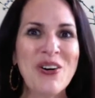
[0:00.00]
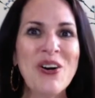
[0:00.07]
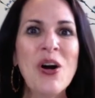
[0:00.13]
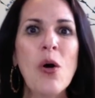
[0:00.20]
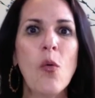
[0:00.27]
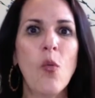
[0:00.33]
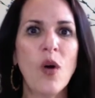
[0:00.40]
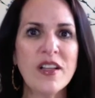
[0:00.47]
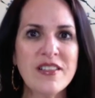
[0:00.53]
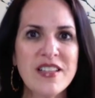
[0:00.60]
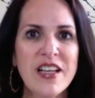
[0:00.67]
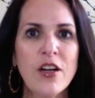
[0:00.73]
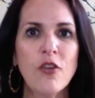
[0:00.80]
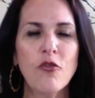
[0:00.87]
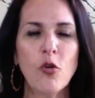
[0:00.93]
you know,
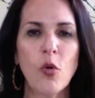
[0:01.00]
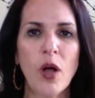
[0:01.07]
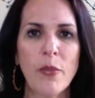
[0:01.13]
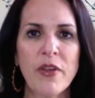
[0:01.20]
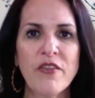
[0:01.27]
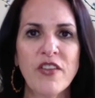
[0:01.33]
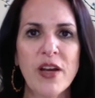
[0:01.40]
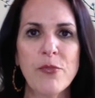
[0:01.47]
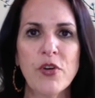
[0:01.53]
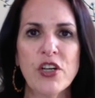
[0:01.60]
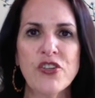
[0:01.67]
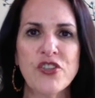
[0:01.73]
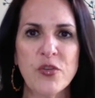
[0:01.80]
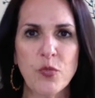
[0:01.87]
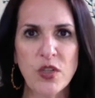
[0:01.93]
what's that overwhelming
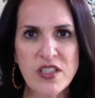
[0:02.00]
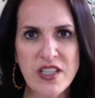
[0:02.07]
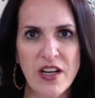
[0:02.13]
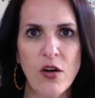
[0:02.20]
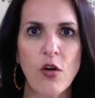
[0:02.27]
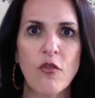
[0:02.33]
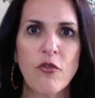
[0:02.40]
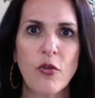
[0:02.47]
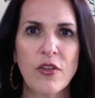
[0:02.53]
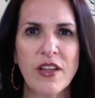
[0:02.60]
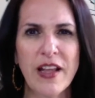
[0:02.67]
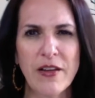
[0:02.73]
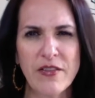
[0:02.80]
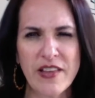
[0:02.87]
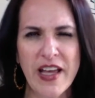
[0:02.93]
vibration? What's that over,
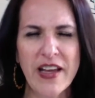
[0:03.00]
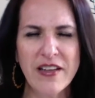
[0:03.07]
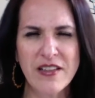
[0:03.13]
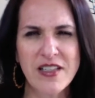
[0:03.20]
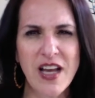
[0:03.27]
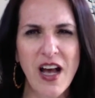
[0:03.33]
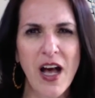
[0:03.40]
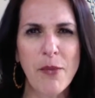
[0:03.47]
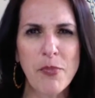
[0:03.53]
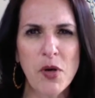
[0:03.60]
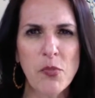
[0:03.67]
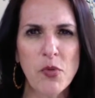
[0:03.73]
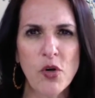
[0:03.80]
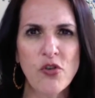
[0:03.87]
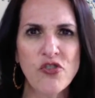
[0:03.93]
yeah, that
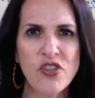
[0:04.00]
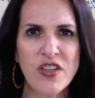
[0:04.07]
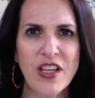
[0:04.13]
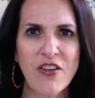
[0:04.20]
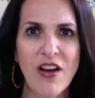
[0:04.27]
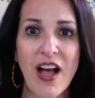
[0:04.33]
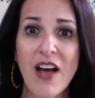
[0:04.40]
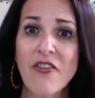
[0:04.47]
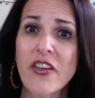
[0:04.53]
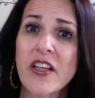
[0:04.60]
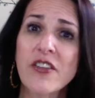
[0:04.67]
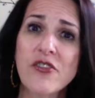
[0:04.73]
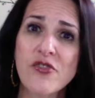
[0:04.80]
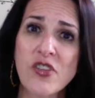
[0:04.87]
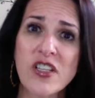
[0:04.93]
top emotion that you're
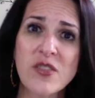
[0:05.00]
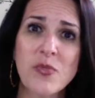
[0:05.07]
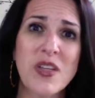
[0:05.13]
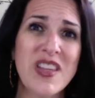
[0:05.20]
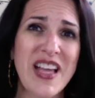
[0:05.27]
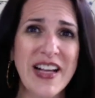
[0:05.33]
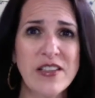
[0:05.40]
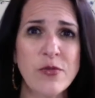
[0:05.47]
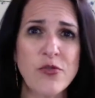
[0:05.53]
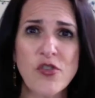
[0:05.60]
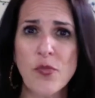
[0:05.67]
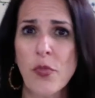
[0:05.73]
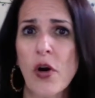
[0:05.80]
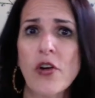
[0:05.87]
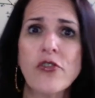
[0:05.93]
having? Because trust me, that's
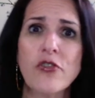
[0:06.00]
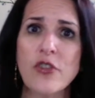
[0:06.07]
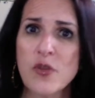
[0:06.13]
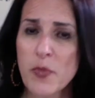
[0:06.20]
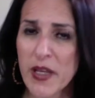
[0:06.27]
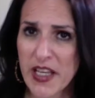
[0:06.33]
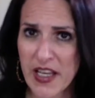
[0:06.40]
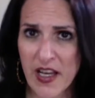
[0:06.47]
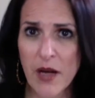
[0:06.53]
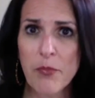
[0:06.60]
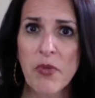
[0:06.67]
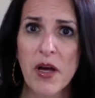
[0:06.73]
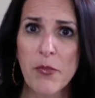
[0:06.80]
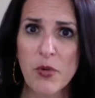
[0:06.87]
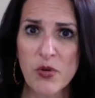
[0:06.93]
what your partner is picking
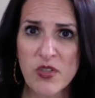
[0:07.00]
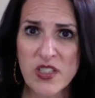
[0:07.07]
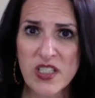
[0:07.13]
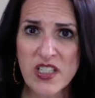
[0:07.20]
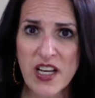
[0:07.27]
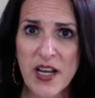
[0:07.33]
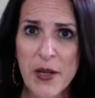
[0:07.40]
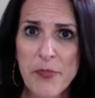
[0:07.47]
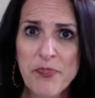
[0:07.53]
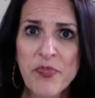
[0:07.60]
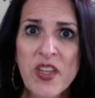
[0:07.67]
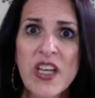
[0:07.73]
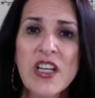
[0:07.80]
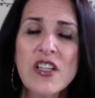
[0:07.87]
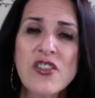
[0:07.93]
up on most of the time.
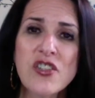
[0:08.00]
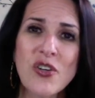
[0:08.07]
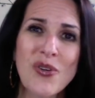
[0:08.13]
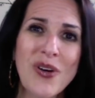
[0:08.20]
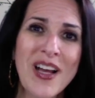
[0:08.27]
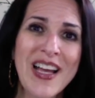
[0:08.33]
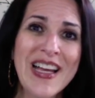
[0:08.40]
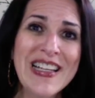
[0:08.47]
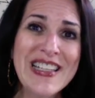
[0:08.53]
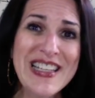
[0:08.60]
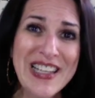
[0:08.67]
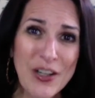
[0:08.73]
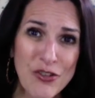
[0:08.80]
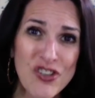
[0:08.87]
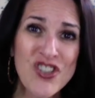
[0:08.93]
So
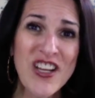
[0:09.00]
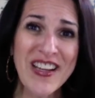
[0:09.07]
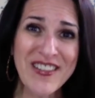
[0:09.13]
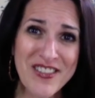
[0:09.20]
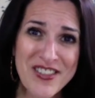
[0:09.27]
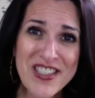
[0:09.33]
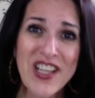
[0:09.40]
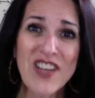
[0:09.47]
you know, check